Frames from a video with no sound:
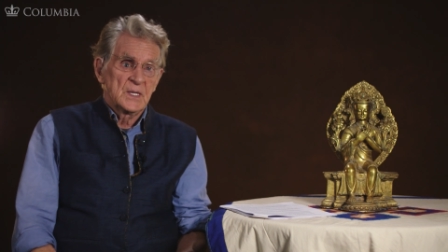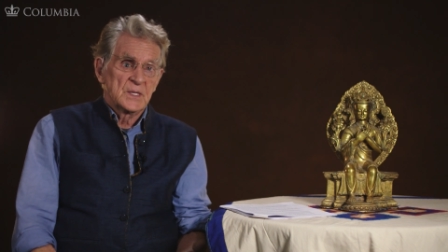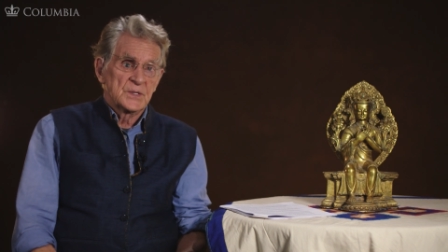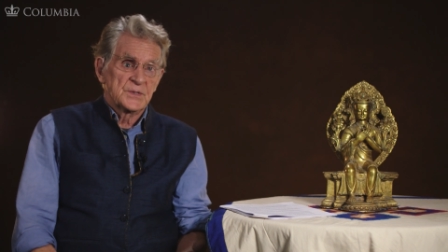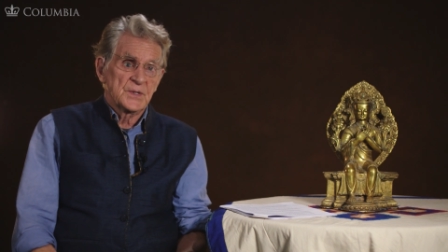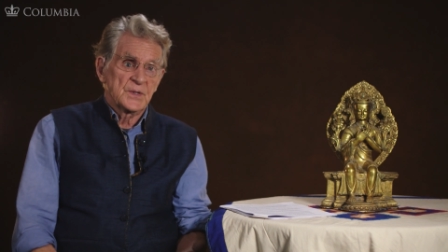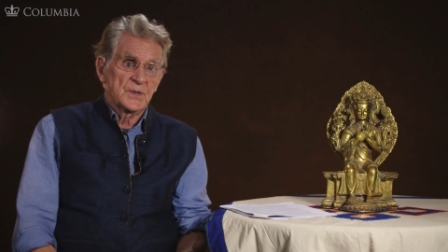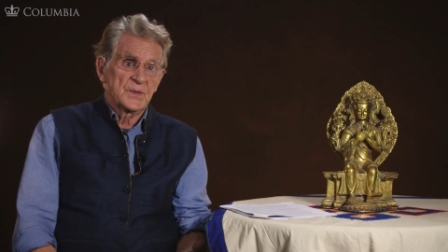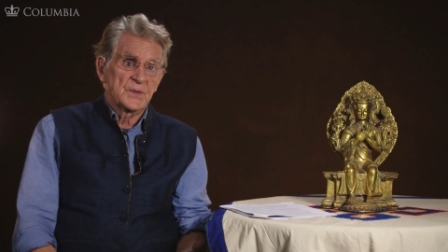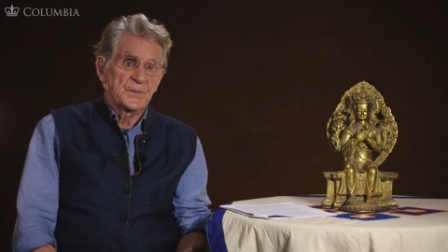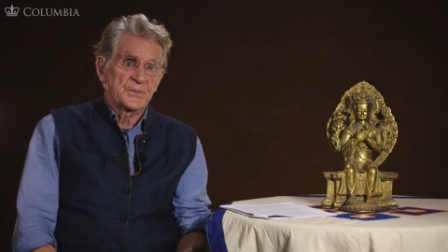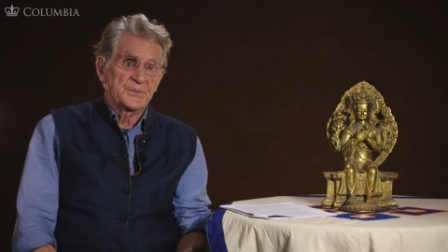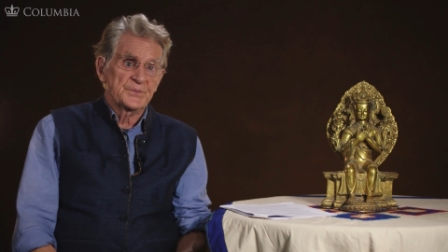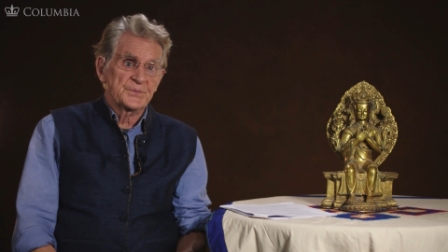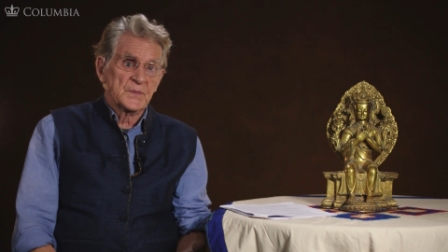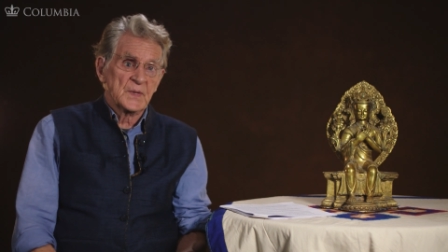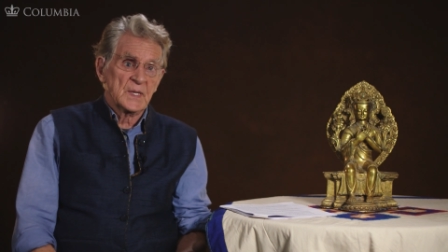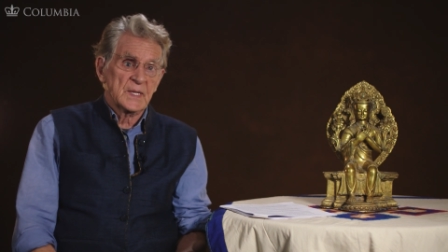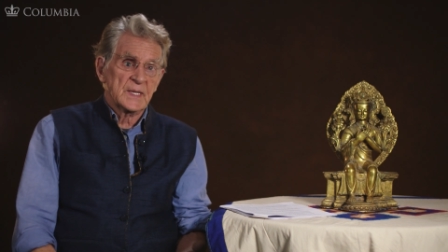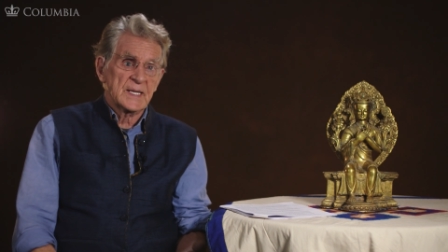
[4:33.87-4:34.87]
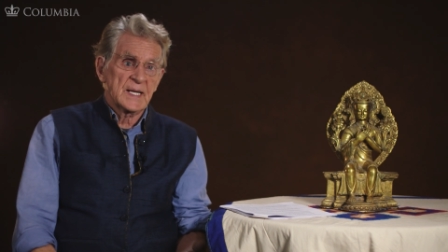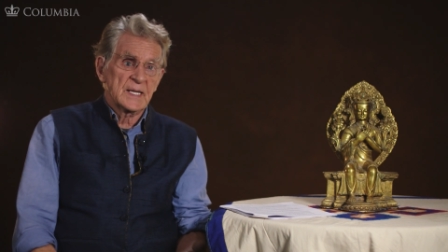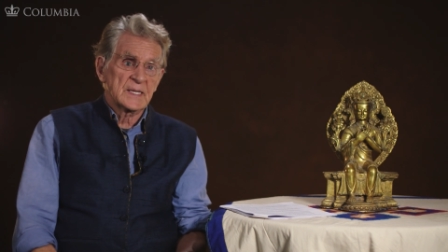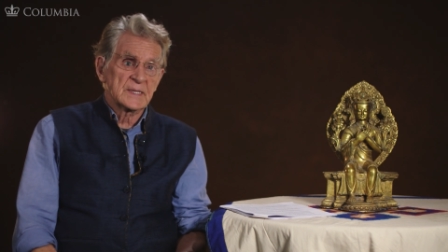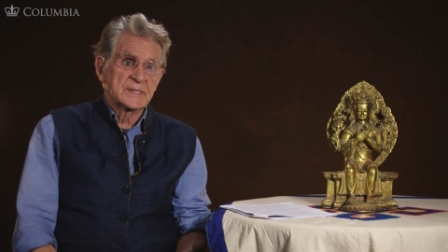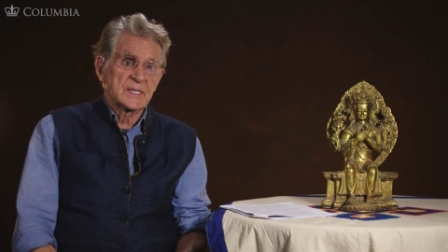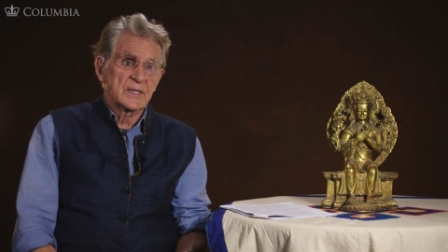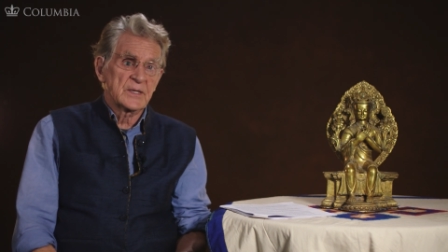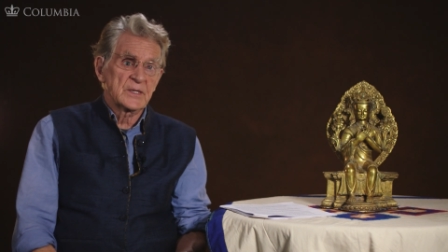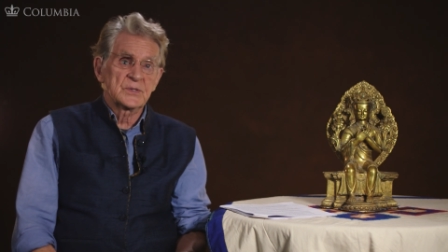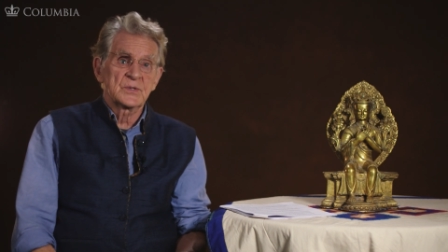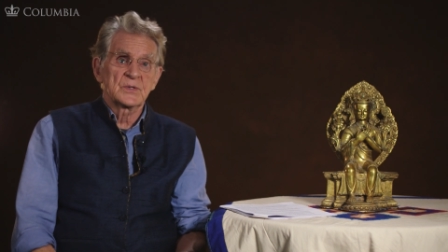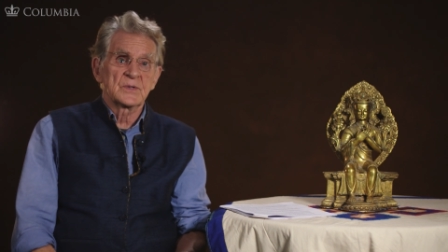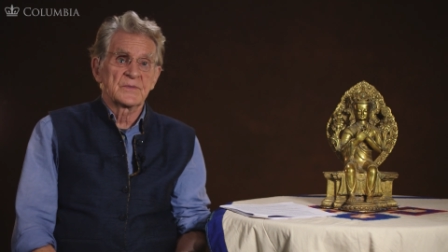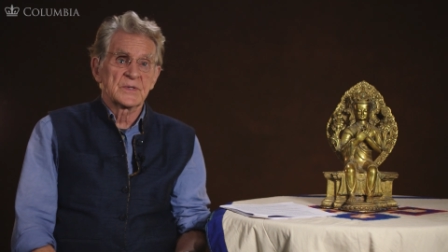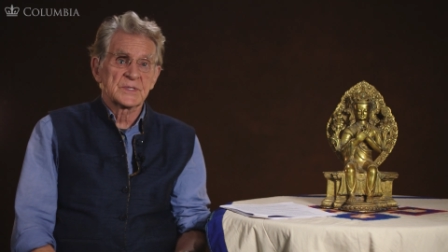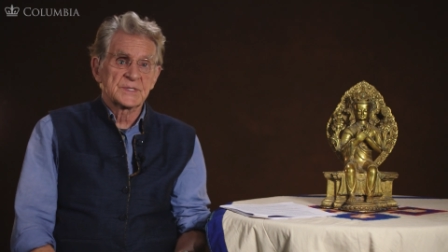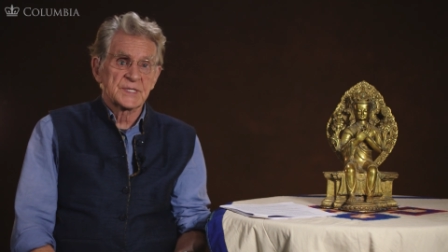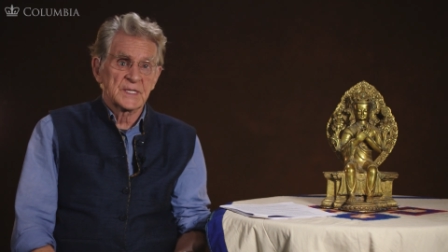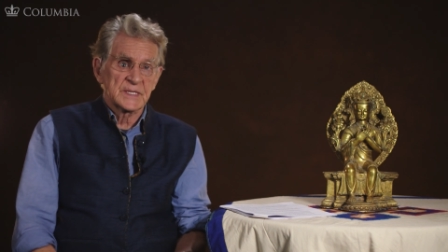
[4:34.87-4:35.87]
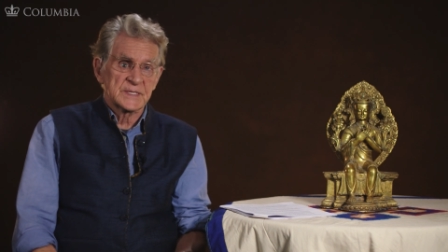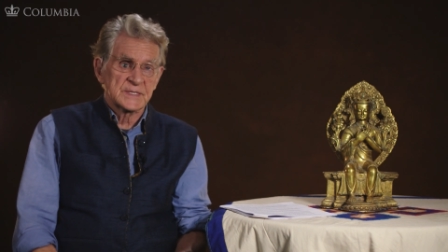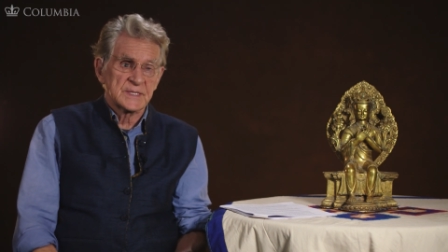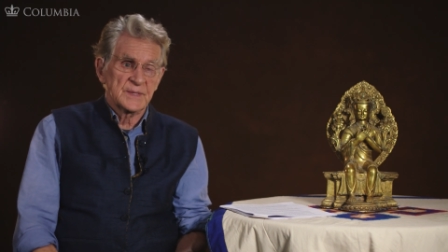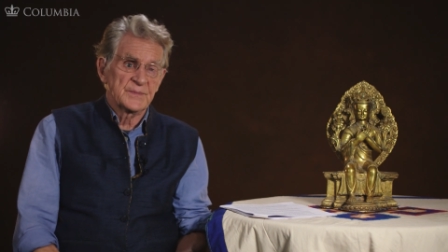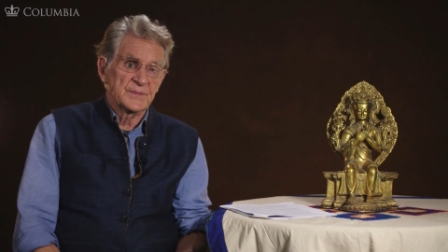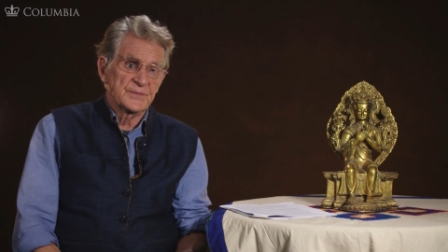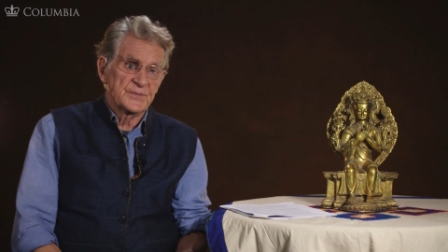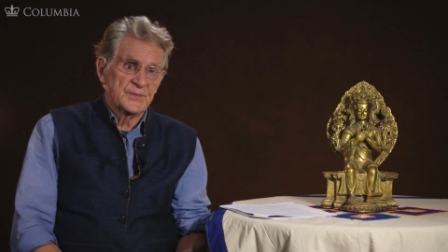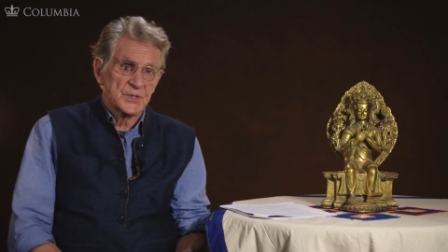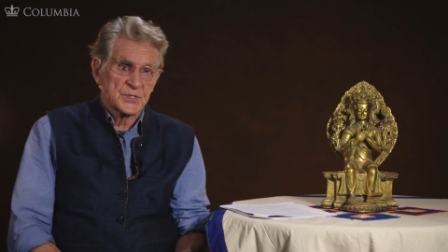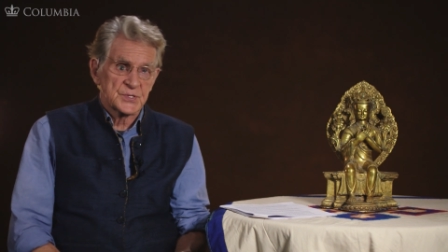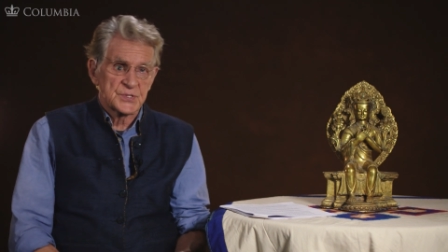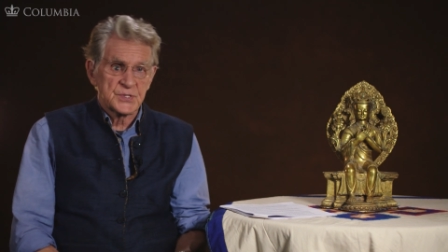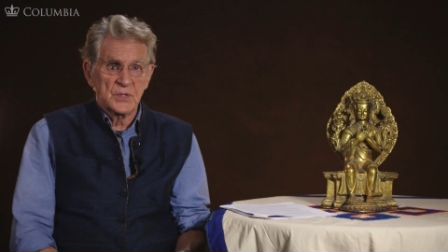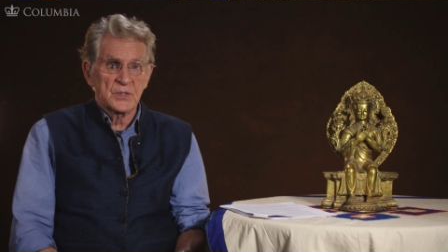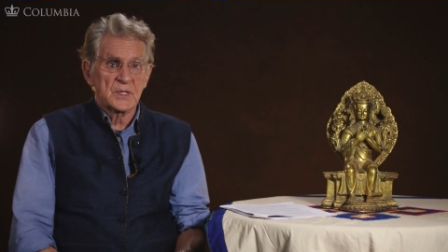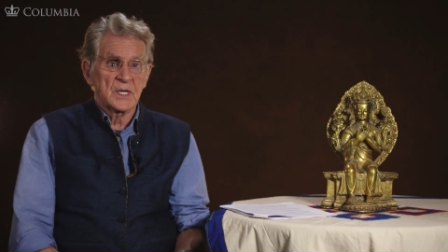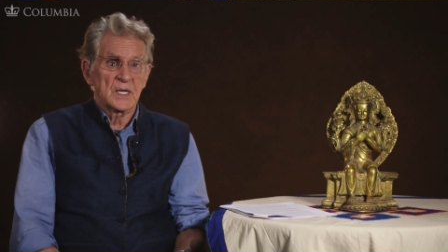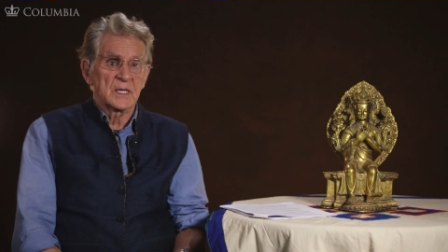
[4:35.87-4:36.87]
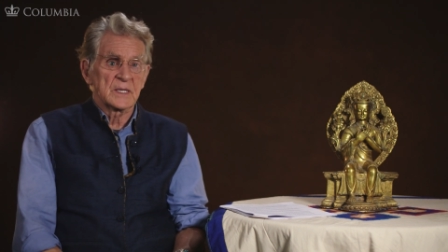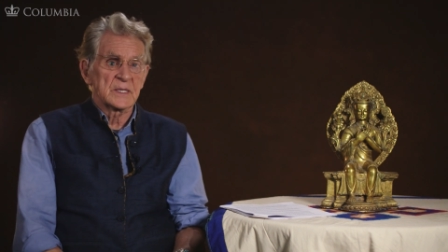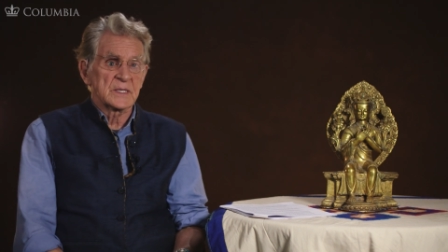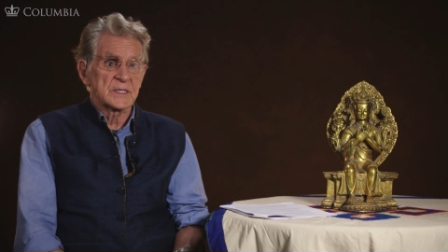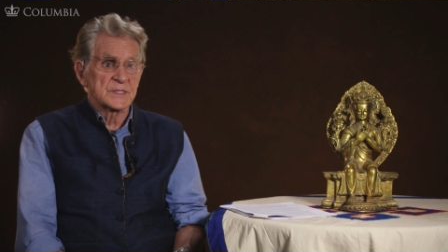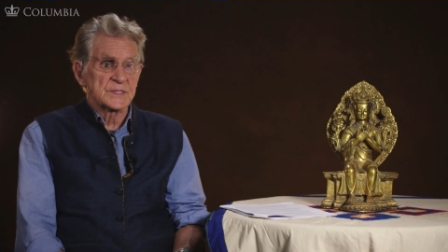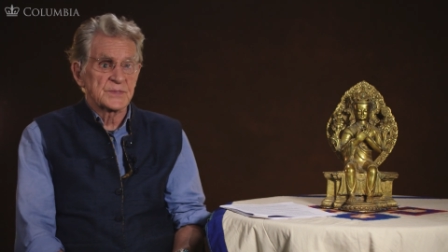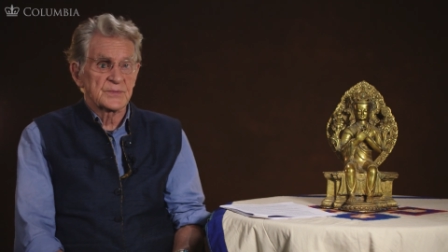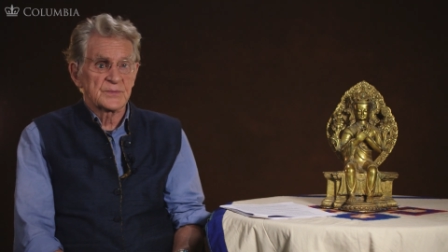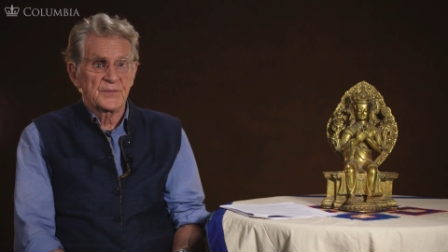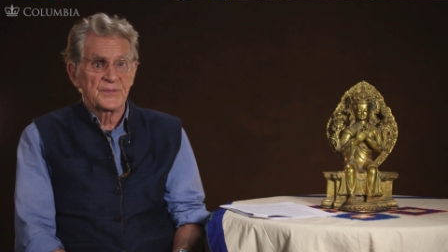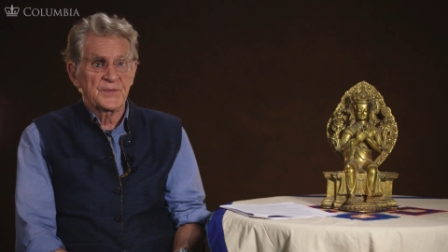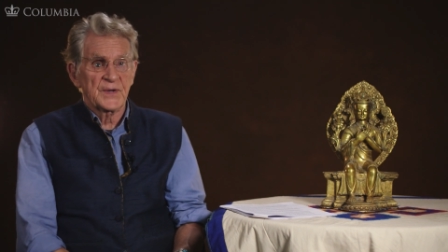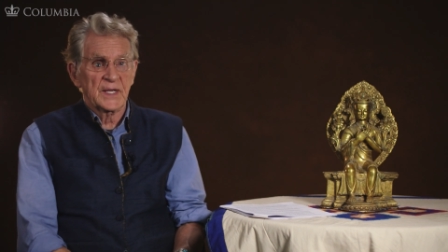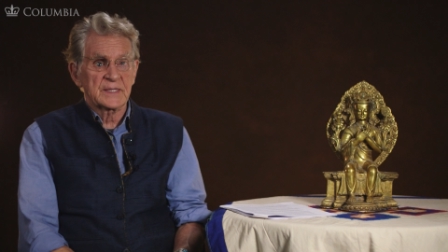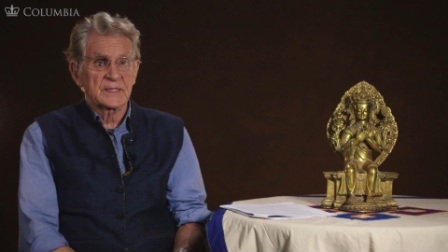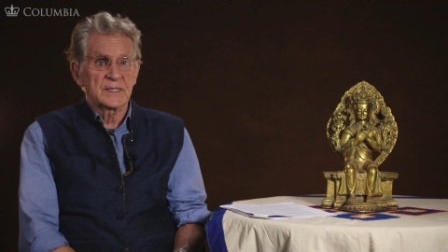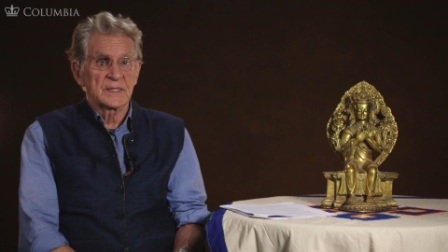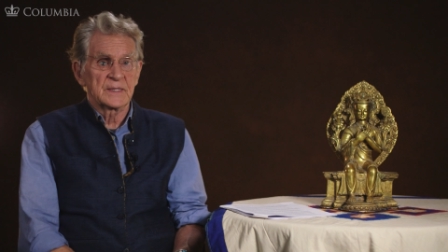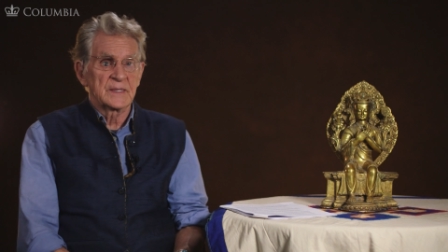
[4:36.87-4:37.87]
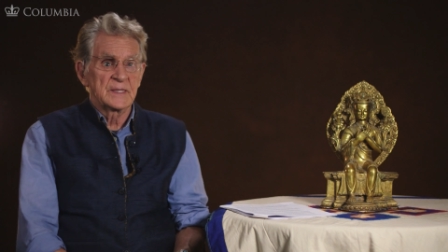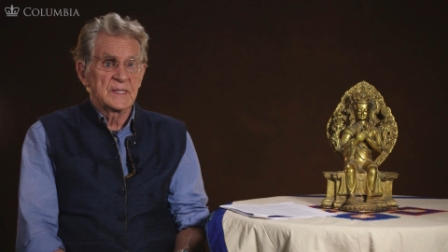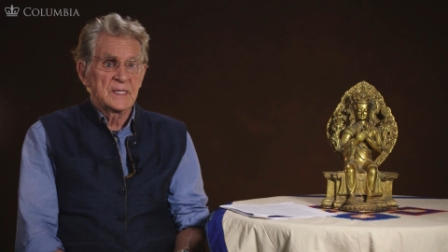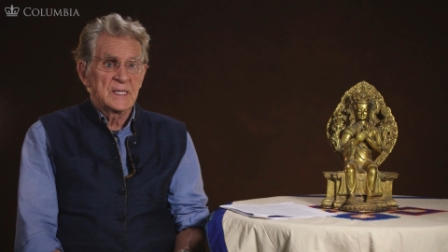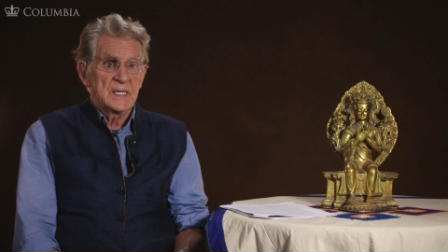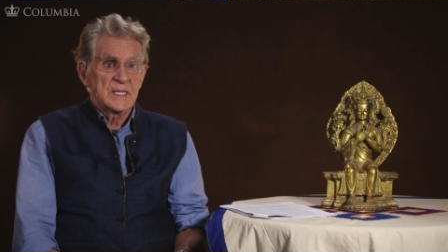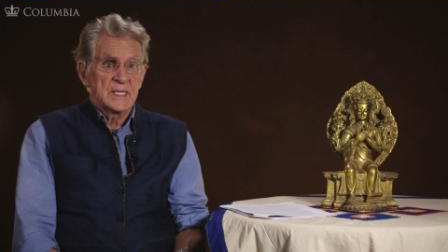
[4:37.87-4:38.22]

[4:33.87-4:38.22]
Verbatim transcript: So egalitarian universalism for Ashoka is reflected